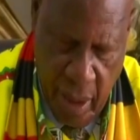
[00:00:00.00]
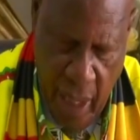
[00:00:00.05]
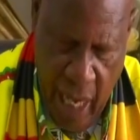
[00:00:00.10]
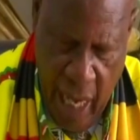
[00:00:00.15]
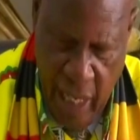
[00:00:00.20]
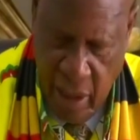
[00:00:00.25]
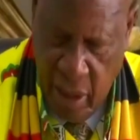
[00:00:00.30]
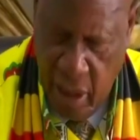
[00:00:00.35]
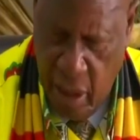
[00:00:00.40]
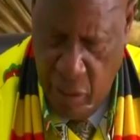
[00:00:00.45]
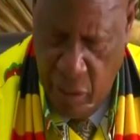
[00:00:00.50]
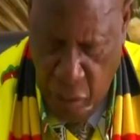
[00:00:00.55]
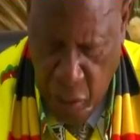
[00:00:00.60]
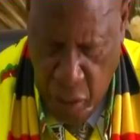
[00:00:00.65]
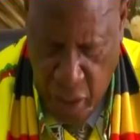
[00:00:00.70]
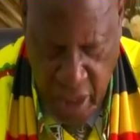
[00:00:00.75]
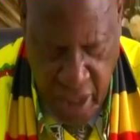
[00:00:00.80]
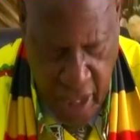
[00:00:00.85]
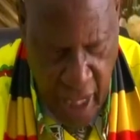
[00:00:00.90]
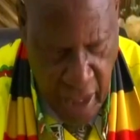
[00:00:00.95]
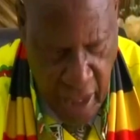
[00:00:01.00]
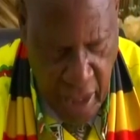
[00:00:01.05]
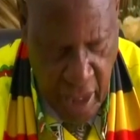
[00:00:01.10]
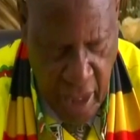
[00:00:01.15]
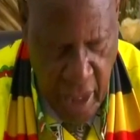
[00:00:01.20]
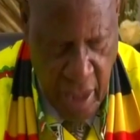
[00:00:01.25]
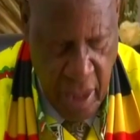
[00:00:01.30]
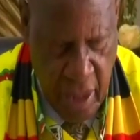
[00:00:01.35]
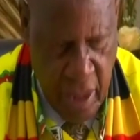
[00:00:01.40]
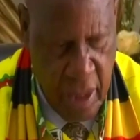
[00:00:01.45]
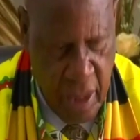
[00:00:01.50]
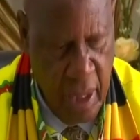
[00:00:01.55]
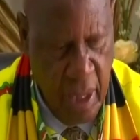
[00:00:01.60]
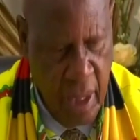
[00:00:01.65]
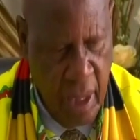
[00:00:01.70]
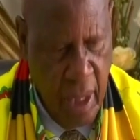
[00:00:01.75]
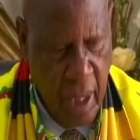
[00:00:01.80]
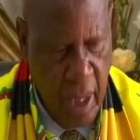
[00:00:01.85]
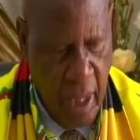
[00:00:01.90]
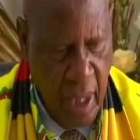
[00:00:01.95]
asking for the sanctions,
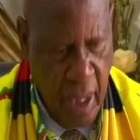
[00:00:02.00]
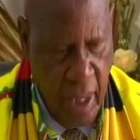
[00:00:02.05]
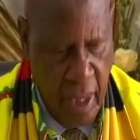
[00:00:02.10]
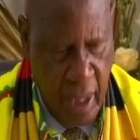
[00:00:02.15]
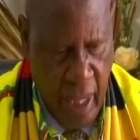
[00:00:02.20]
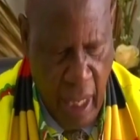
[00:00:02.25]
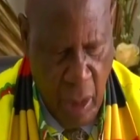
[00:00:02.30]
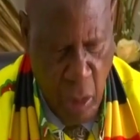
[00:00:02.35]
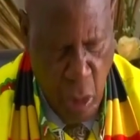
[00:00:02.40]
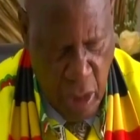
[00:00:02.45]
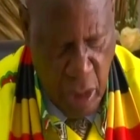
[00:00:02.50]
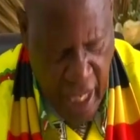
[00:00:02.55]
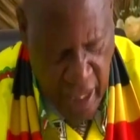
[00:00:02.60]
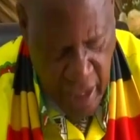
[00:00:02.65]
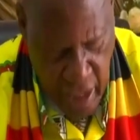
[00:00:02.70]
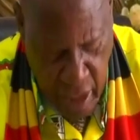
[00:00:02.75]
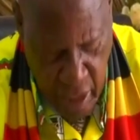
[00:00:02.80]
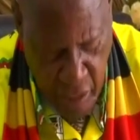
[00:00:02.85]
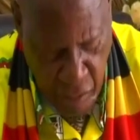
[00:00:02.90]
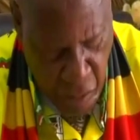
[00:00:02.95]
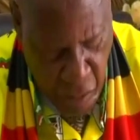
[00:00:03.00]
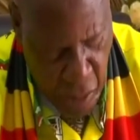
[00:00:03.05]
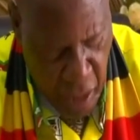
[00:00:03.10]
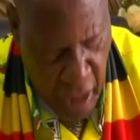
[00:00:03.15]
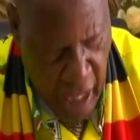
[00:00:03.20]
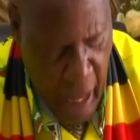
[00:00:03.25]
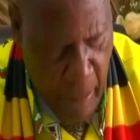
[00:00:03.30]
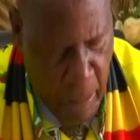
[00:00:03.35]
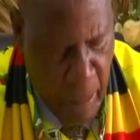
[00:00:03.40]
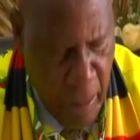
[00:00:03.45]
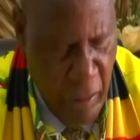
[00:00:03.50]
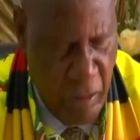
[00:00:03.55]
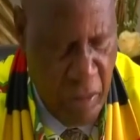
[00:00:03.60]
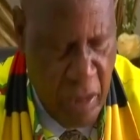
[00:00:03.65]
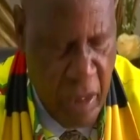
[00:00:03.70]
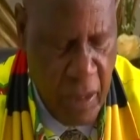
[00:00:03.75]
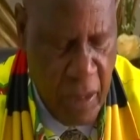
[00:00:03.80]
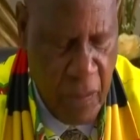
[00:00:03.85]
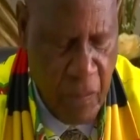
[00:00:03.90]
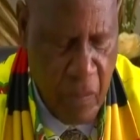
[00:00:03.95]
and they are not asking for the
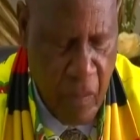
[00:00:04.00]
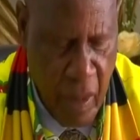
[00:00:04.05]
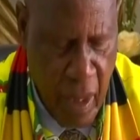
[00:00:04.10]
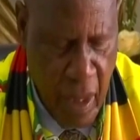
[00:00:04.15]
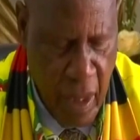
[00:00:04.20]
uplifting.